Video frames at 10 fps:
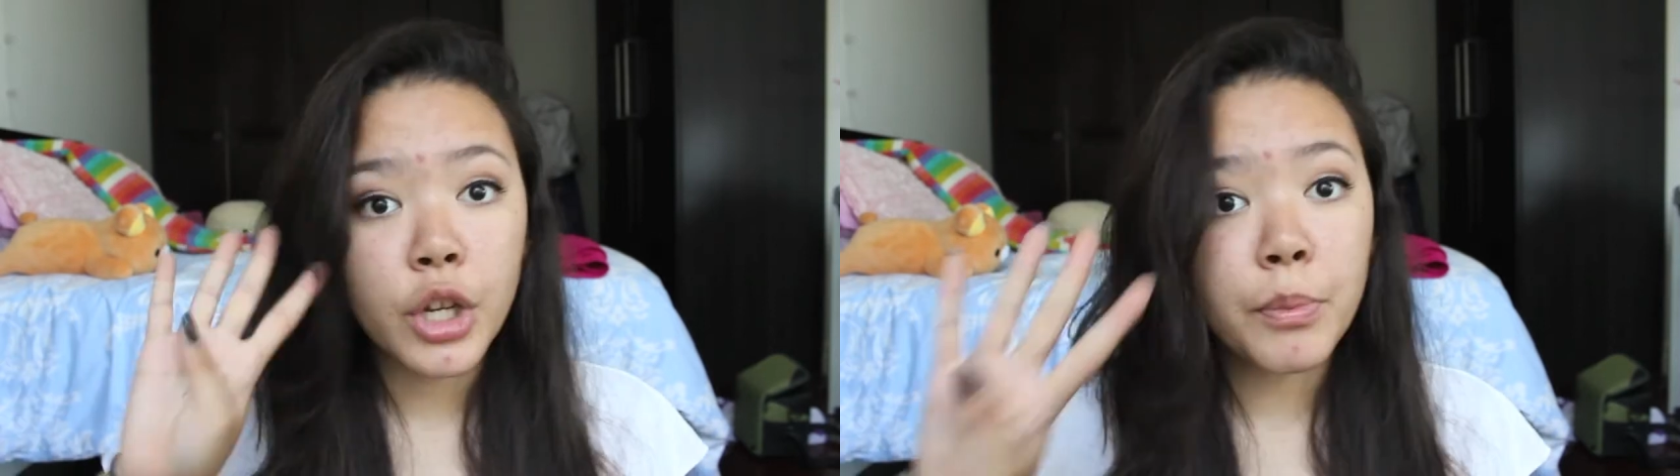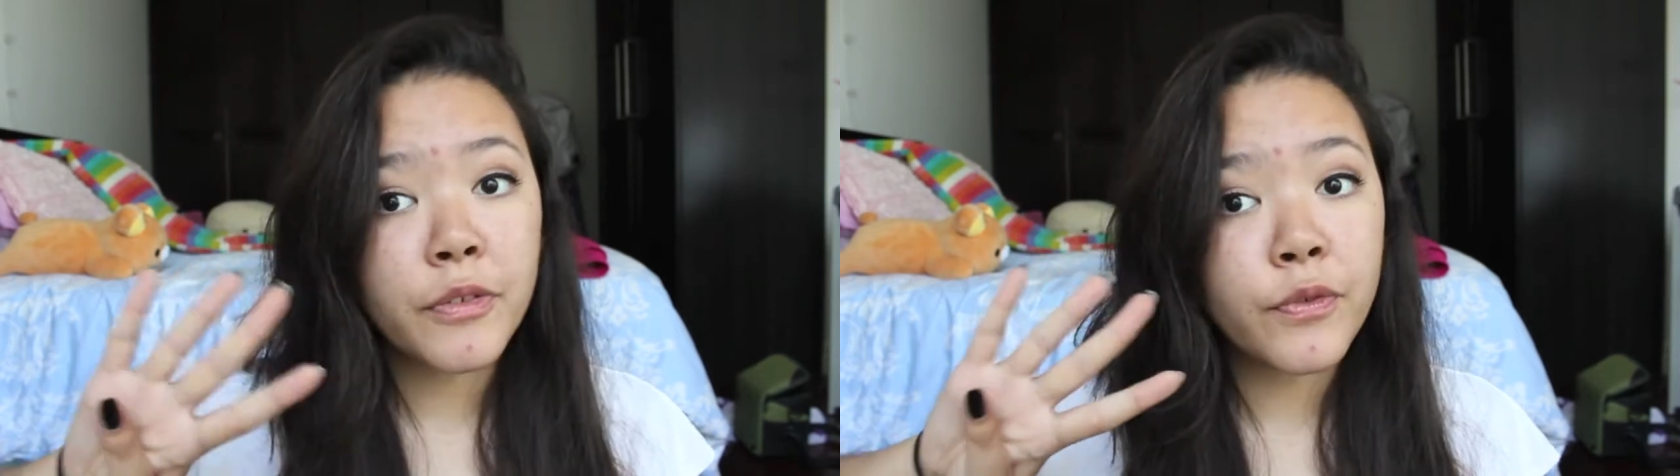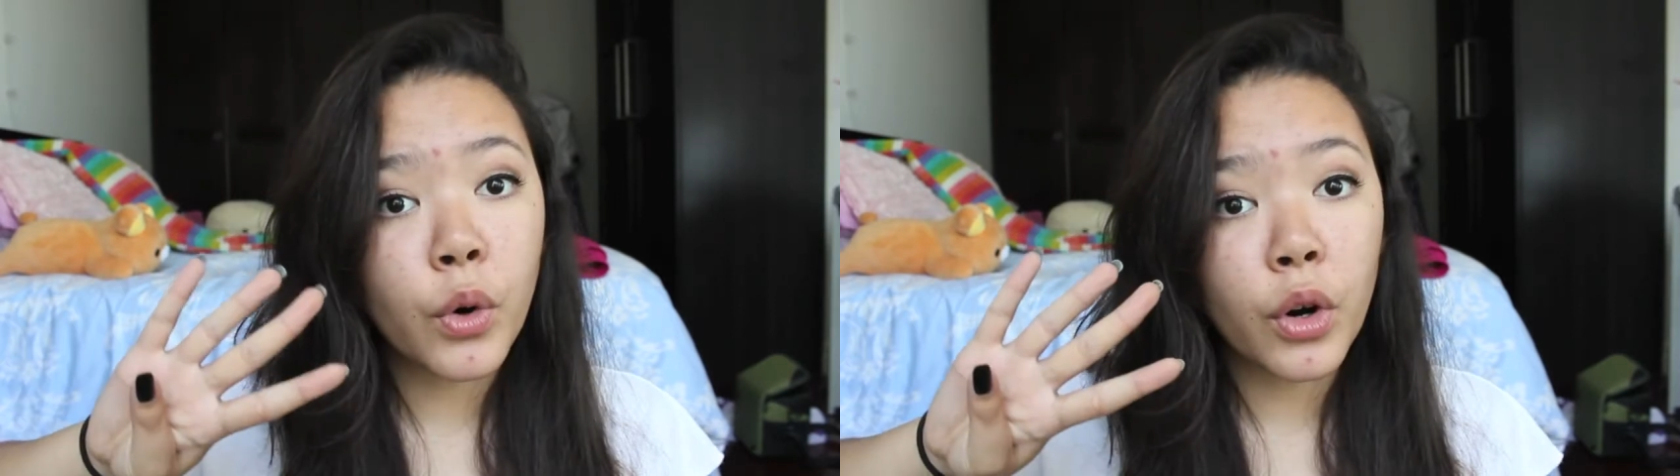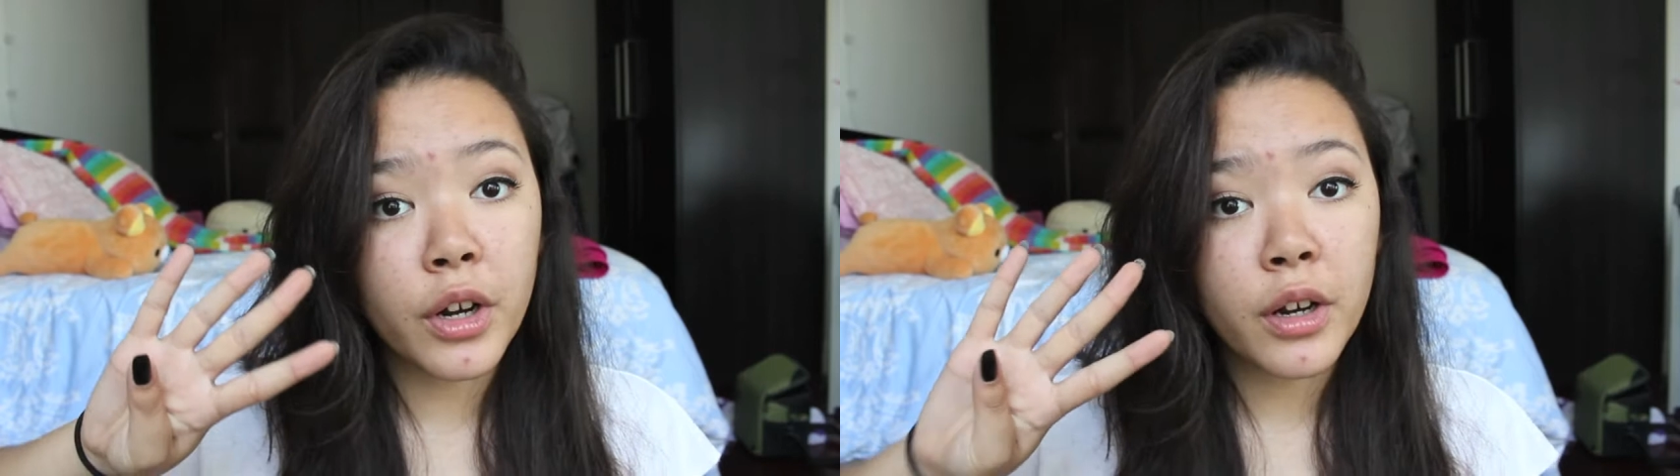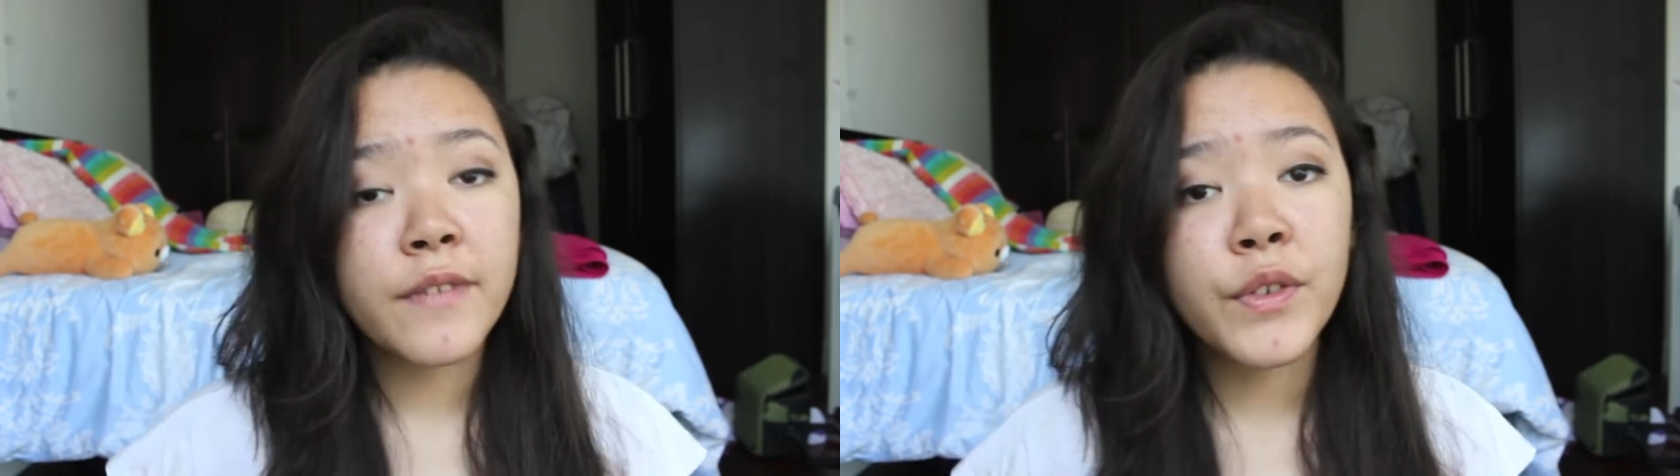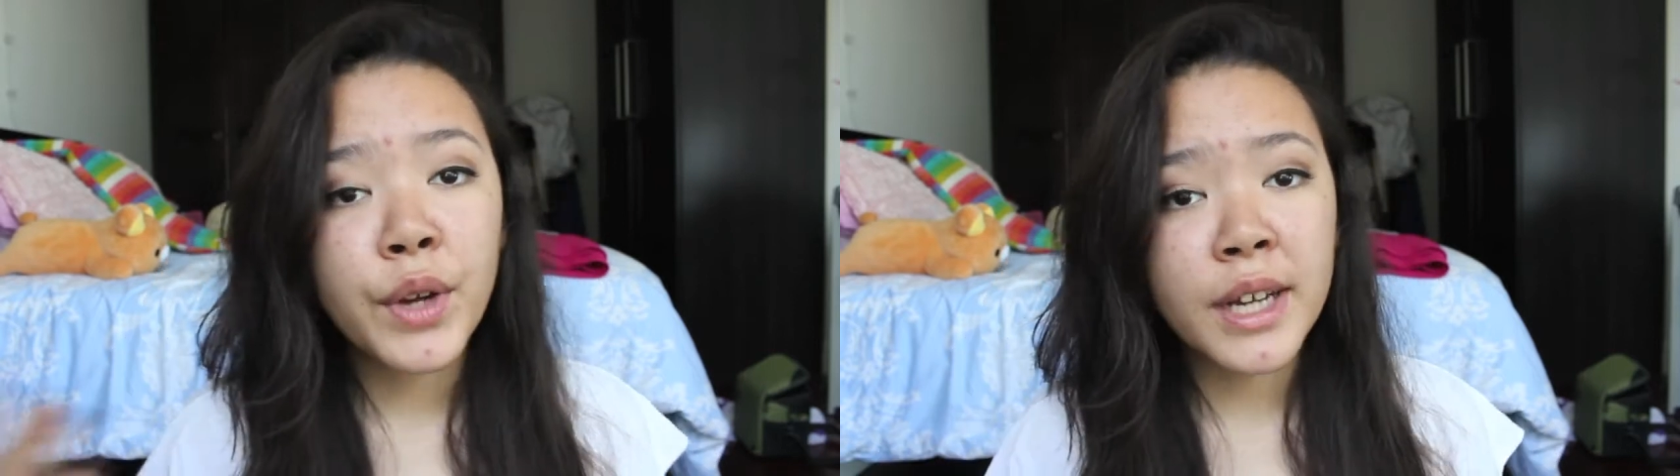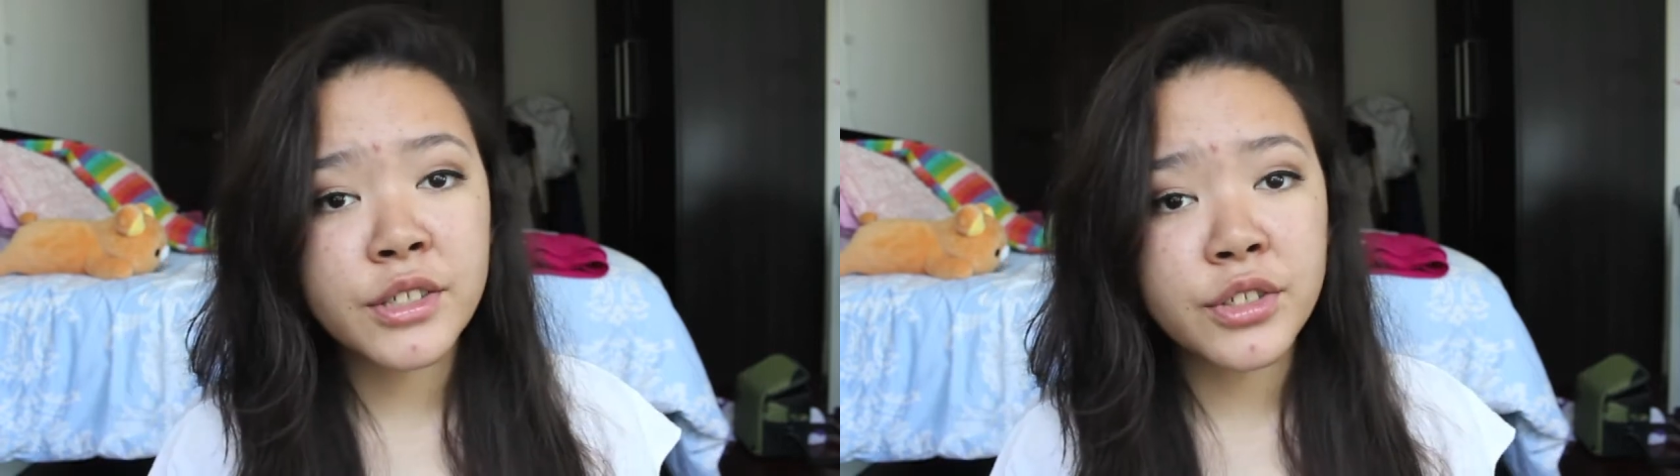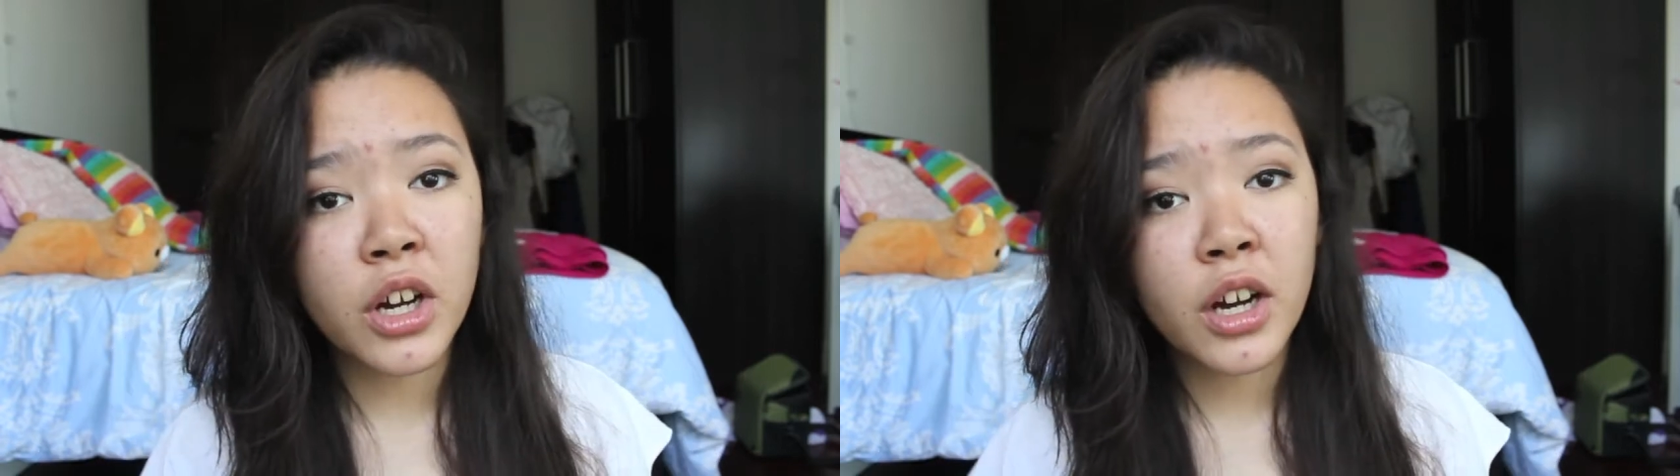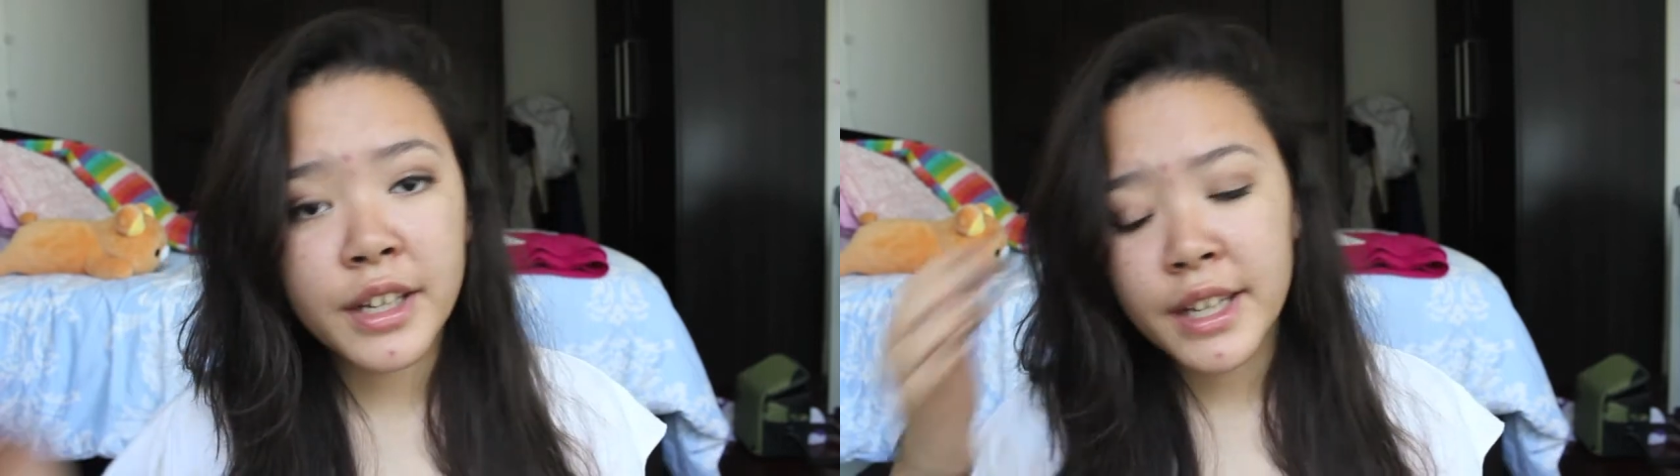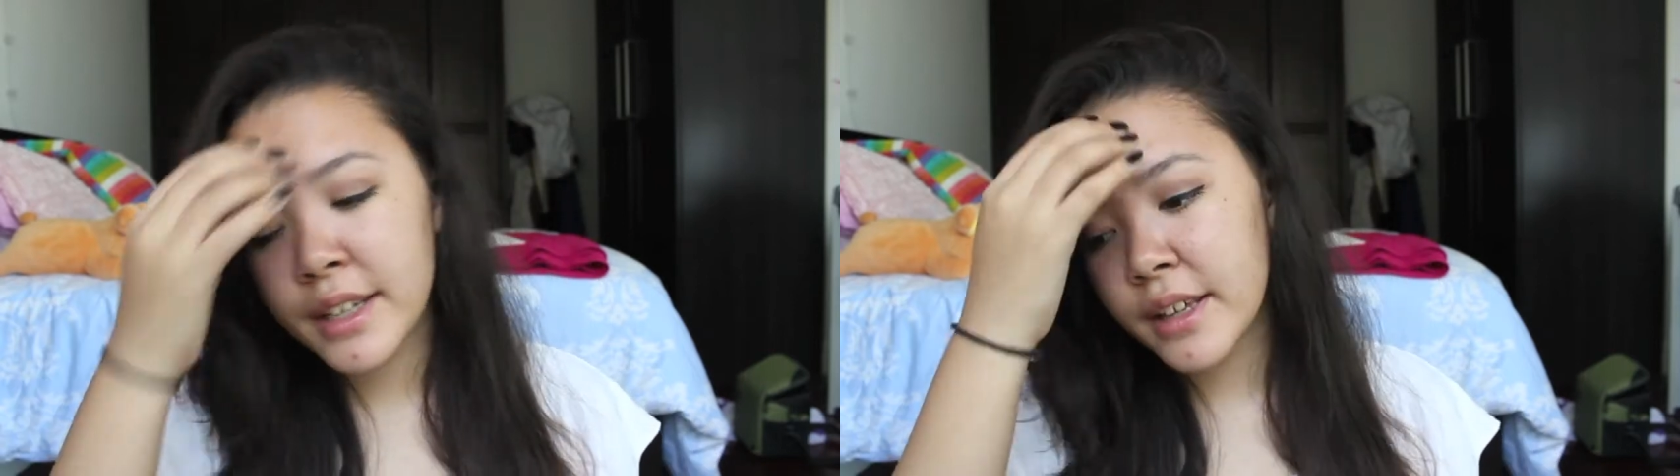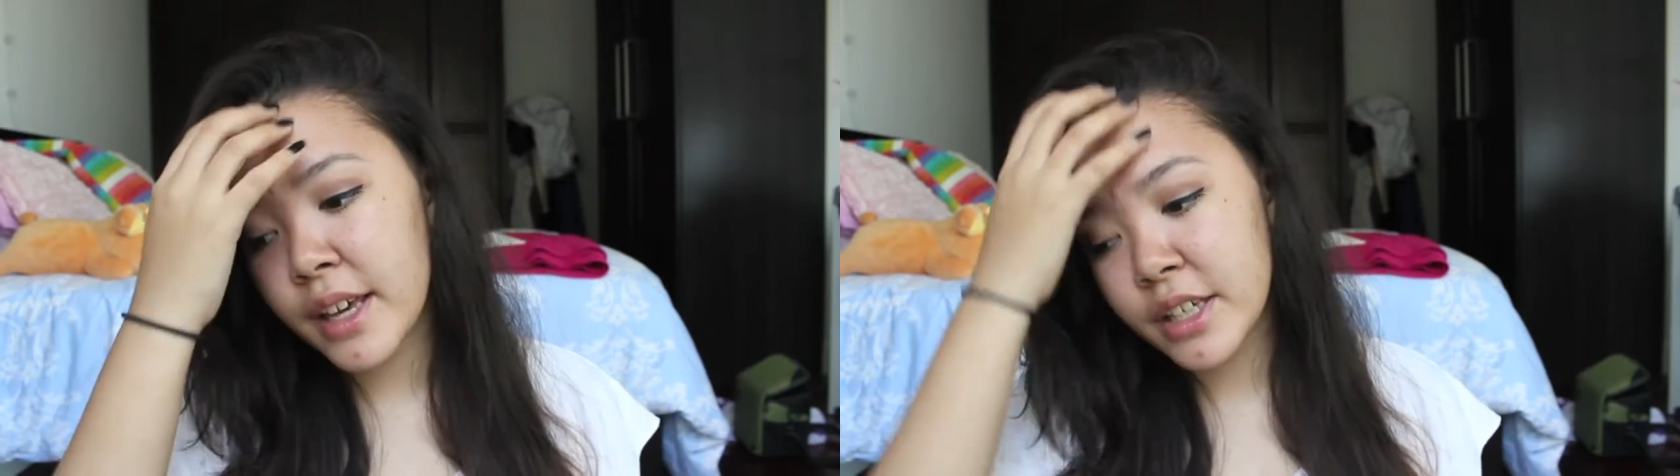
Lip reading: Number four, if you guys are talking